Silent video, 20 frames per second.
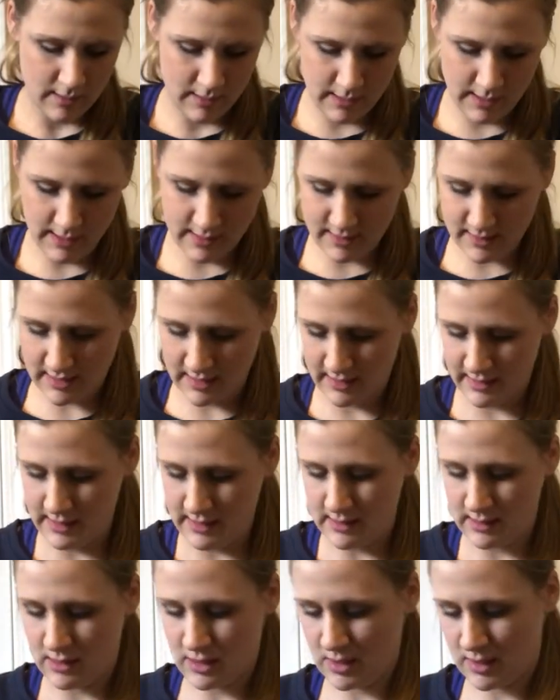This I
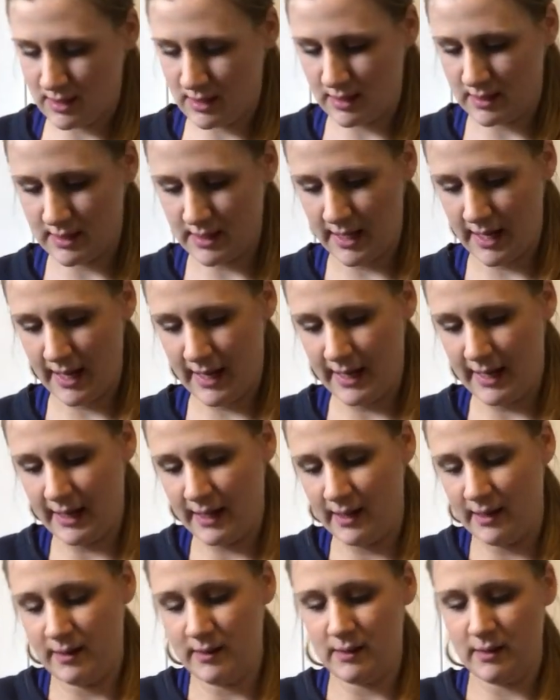need to just
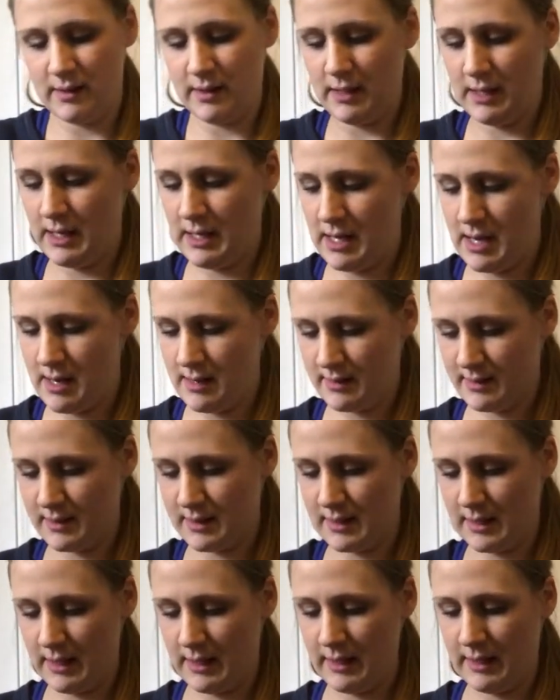tack the
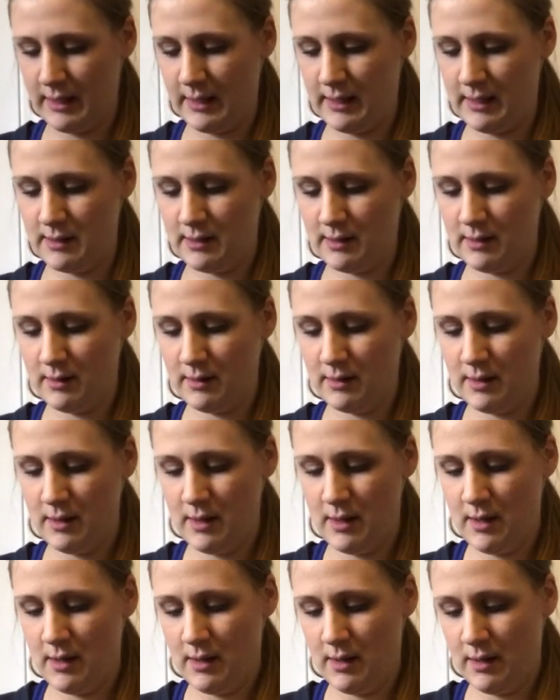side
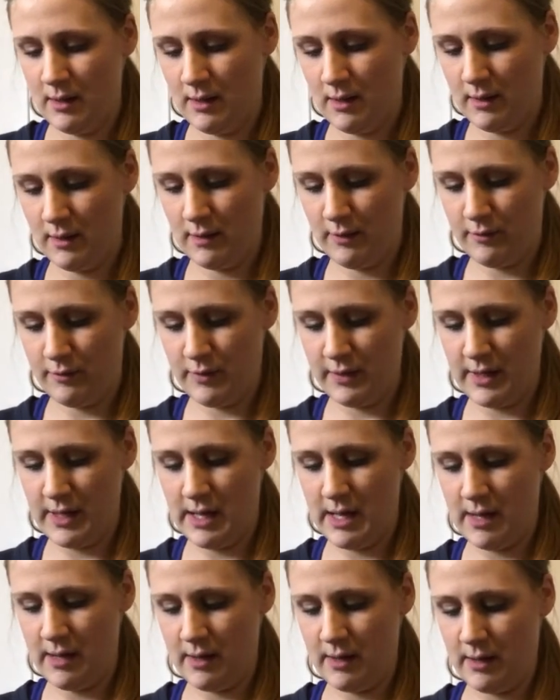of
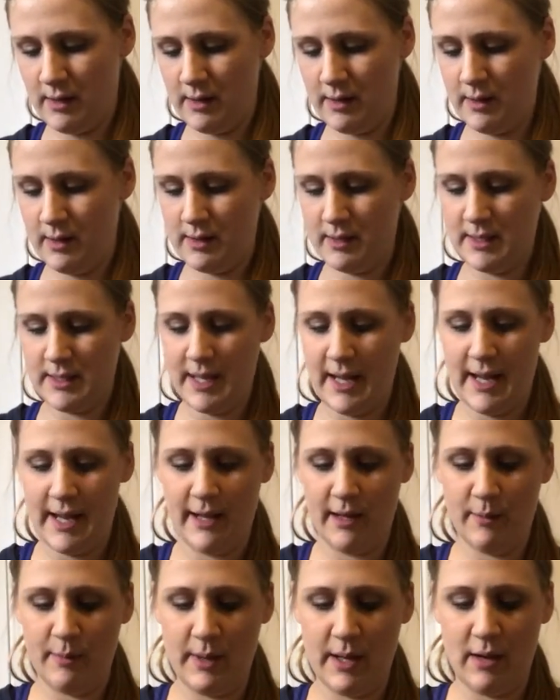the
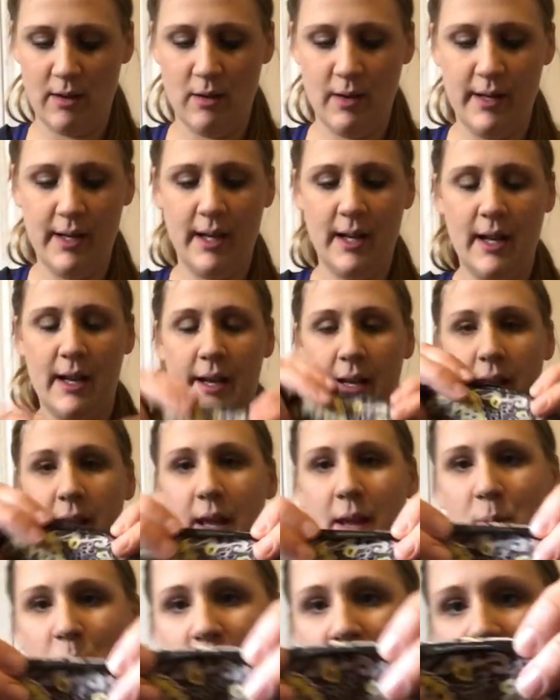tag back on. It kind of
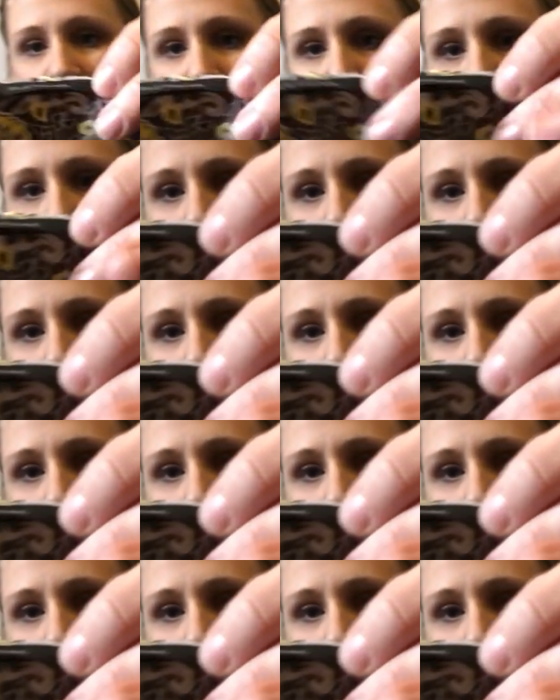came off in